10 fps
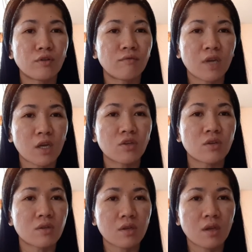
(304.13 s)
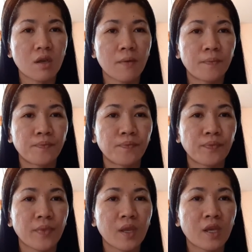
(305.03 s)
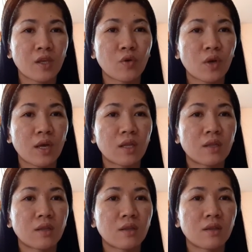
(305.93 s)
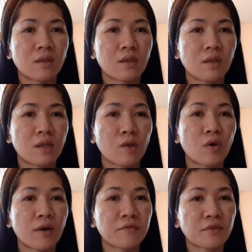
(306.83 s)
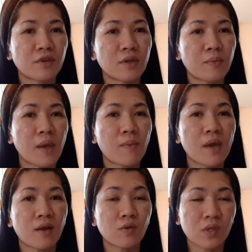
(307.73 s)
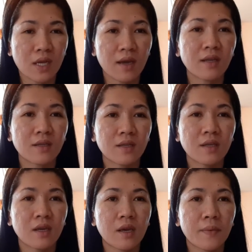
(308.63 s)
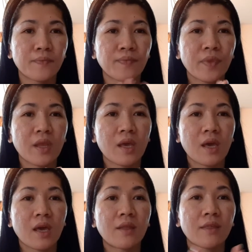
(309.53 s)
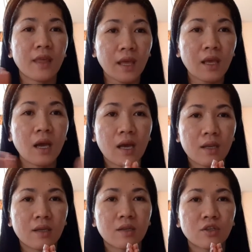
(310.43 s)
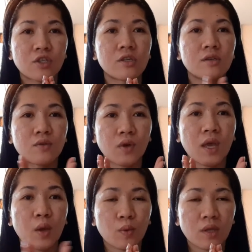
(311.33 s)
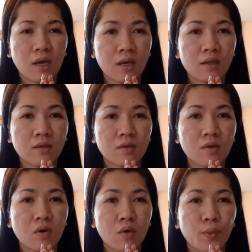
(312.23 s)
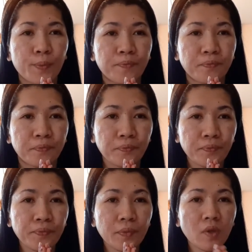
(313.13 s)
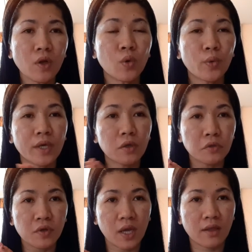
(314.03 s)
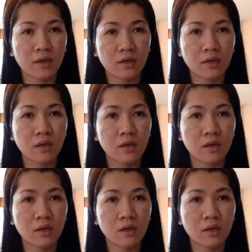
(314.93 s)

of the agency, you can look after the baby outside, and thank God she's okay with that. So we go together,